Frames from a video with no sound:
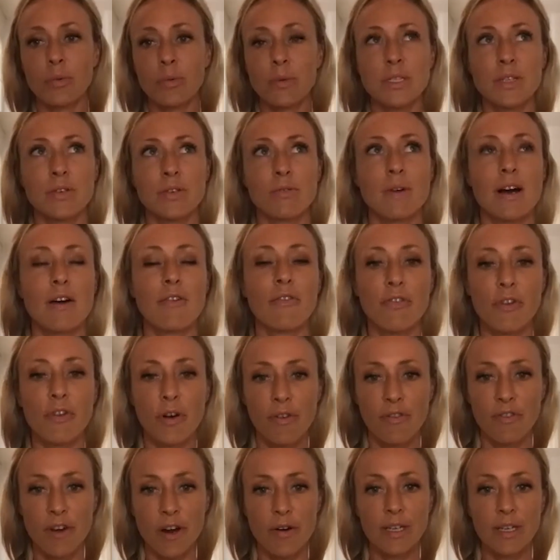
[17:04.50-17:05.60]
was around for
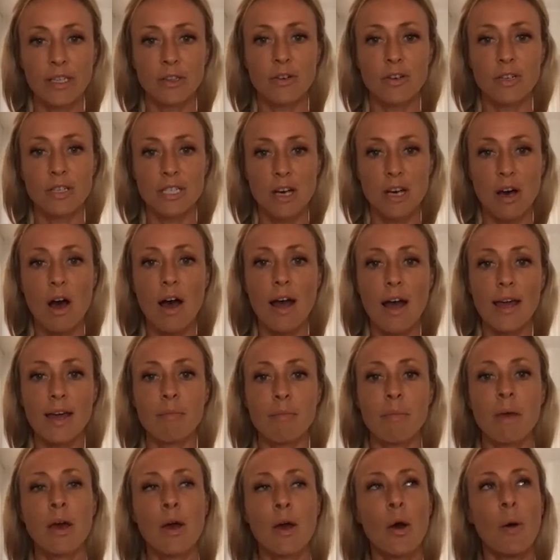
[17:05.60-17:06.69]
a very long
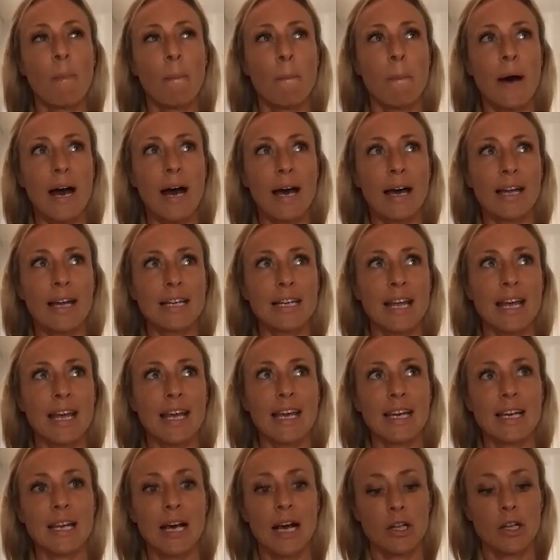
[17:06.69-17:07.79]
time, but
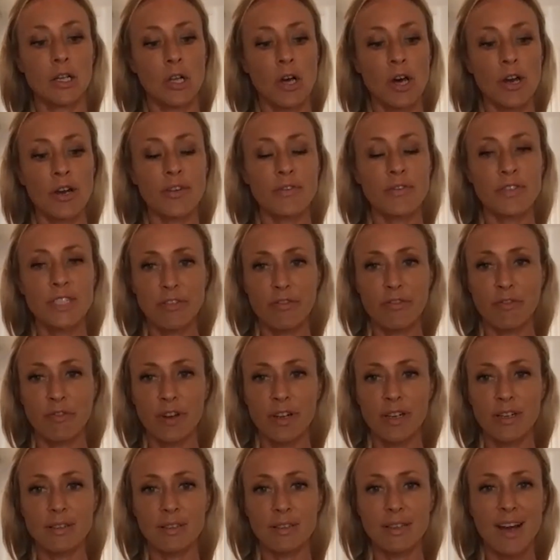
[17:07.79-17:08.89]
in a lot of
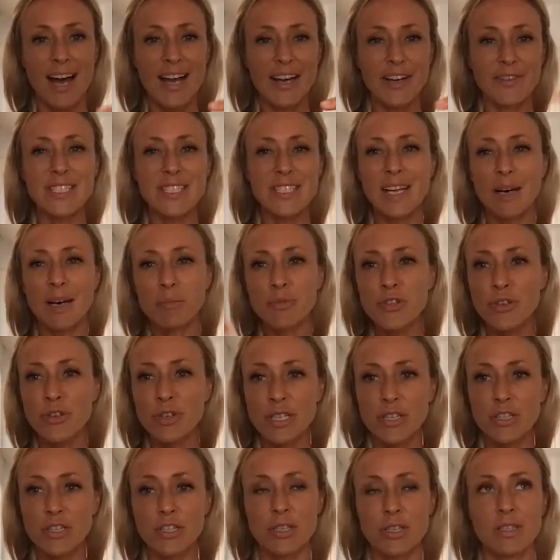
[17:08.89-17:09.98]
different kind of
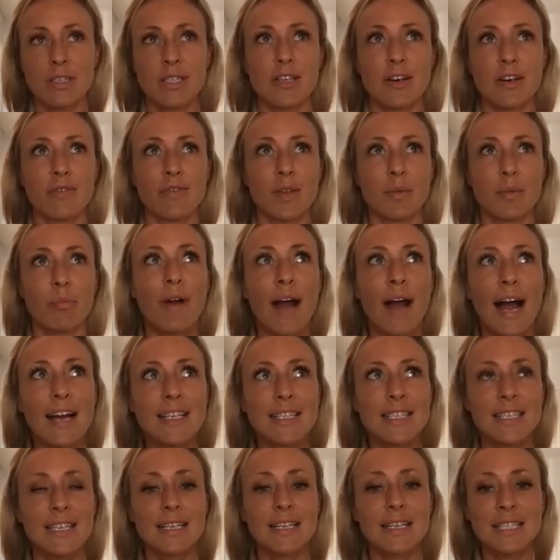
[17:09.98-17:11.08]
sub-traditions of the
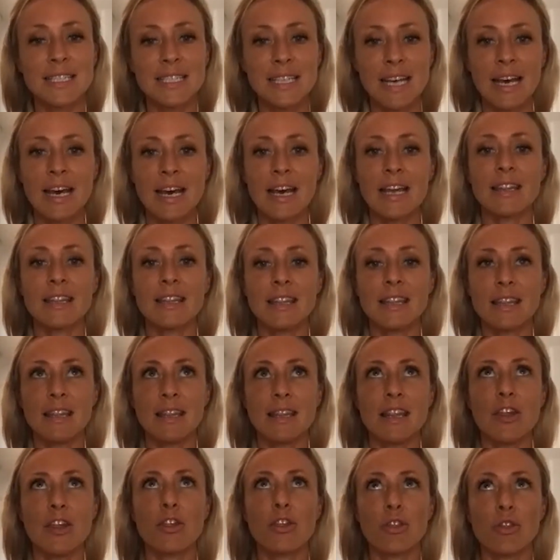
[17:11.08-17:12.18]
practice,
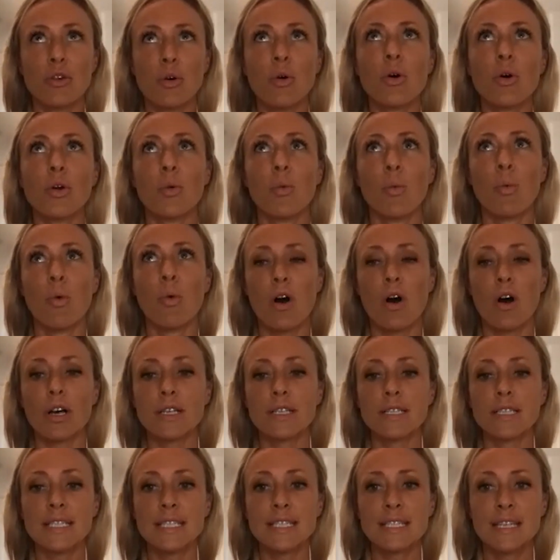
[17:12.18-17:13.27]
the thought
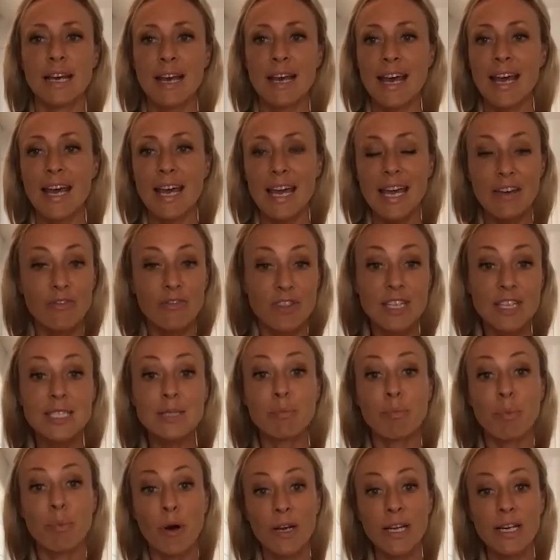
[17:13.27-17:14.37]
was, if this
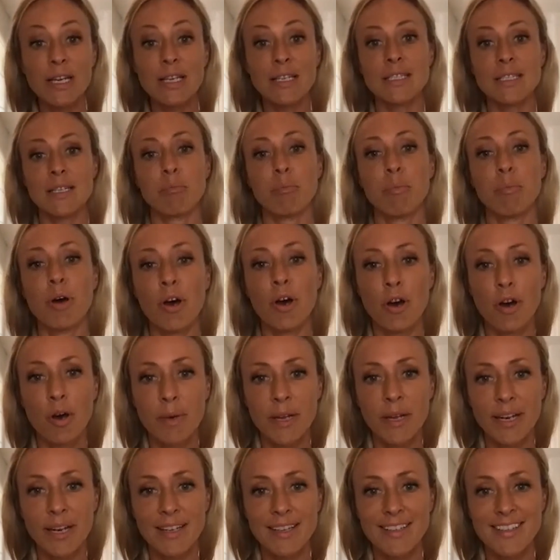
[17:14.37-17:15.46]
body is
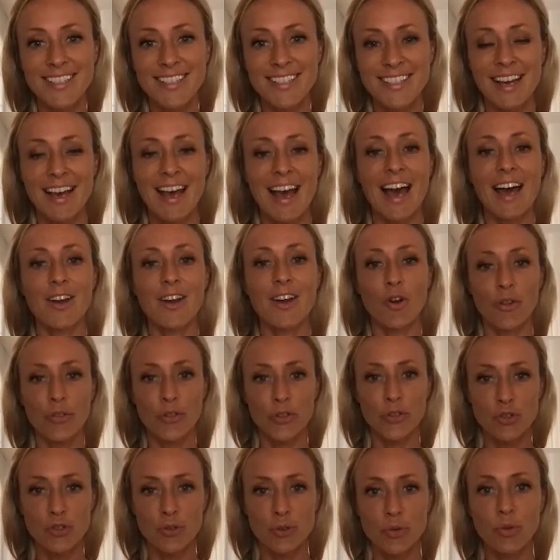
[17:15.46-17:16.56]
impermanent and not the
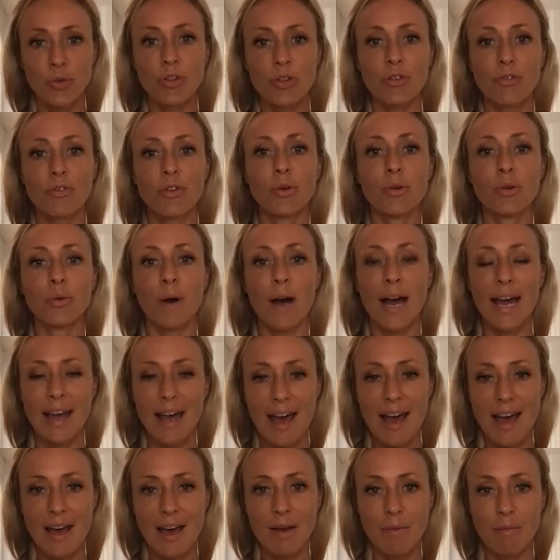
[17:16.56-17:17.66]
truth of who I
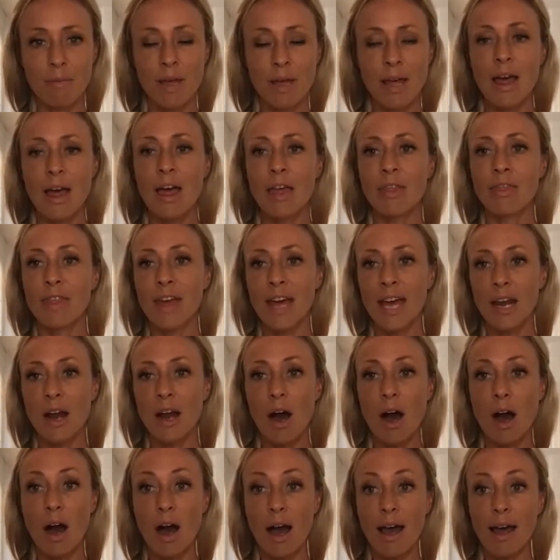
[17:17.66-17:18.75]
am, then
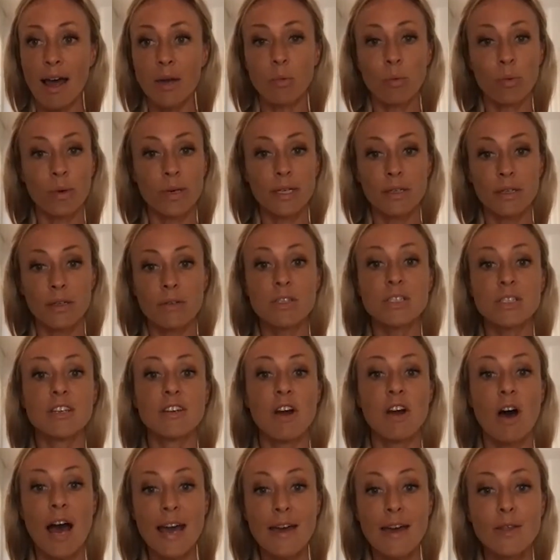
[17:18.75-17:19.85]
I will
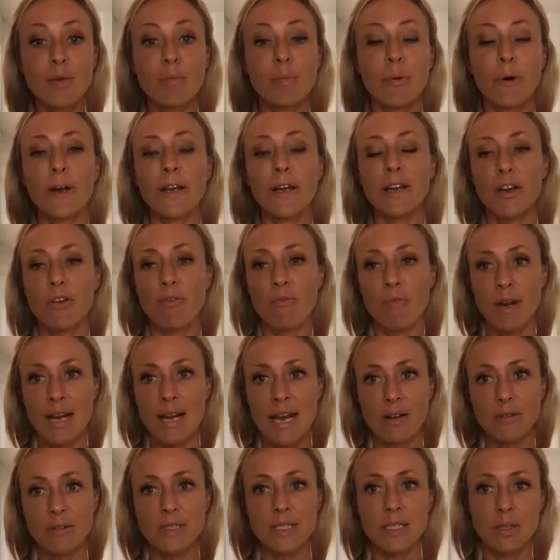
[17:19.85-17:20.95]
deny the body and
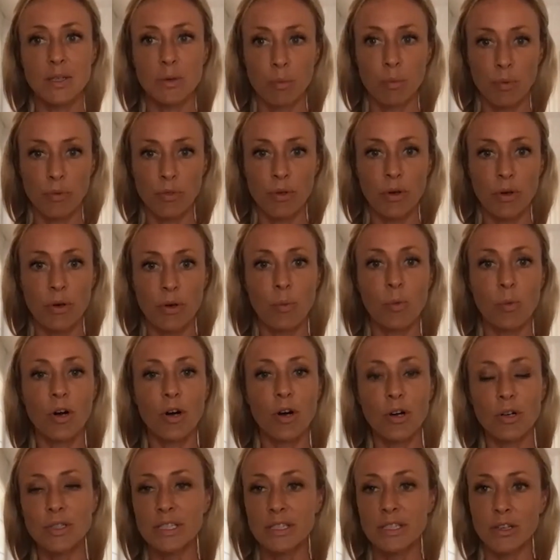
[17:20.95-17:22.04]
renounce the
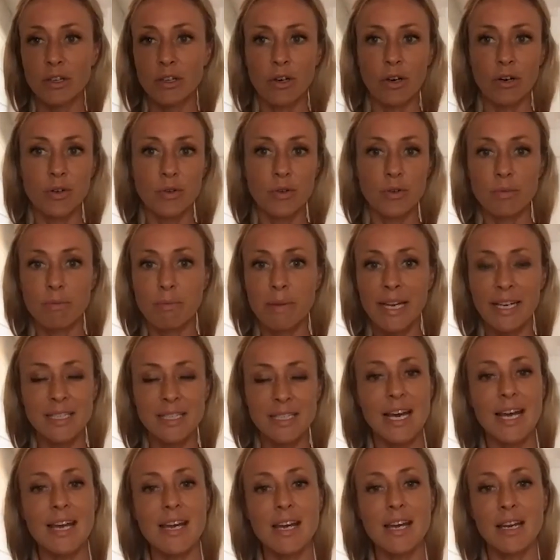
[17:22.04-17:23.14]
world and go
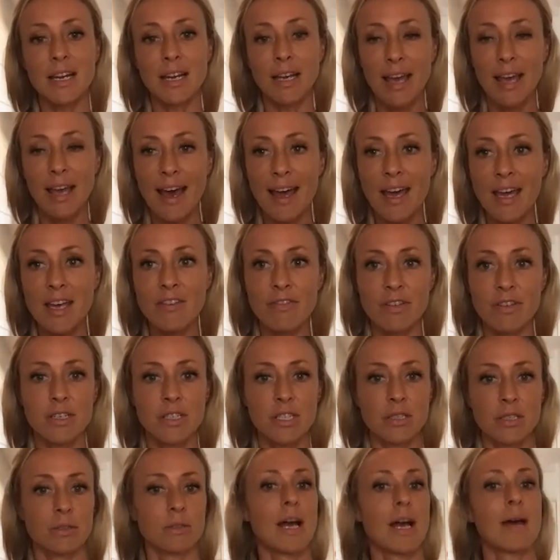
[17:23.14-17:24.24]
meditate in a cave
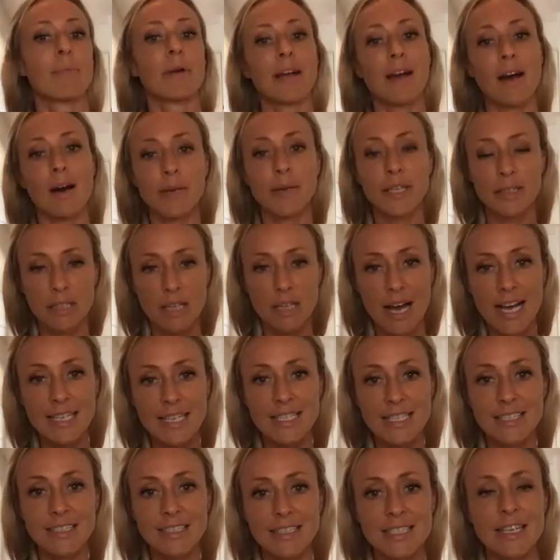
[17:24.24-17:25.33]
until I become
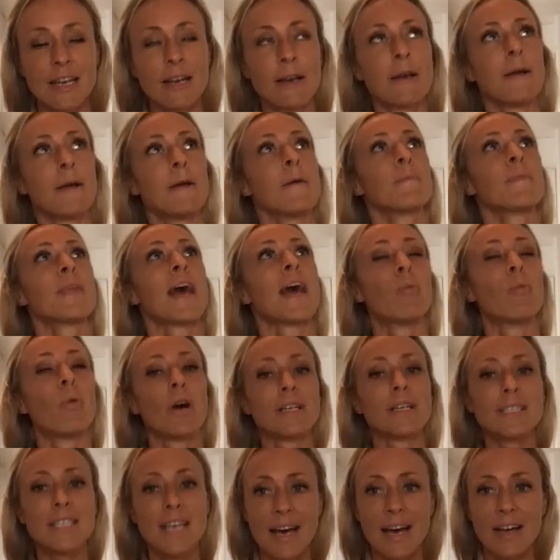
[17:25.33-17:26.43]
enlightened. And
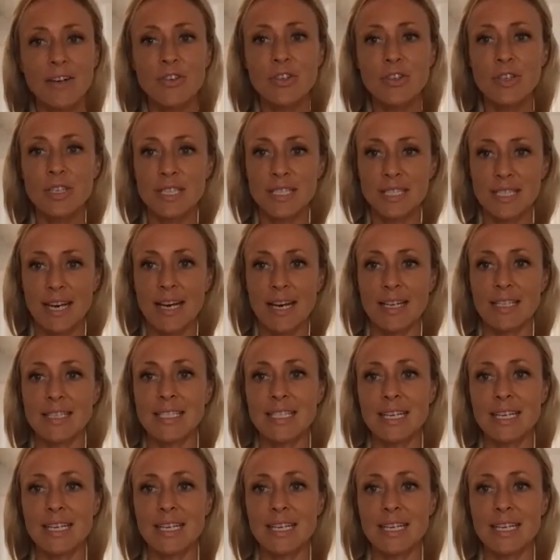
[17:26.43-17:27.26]
what Tantra says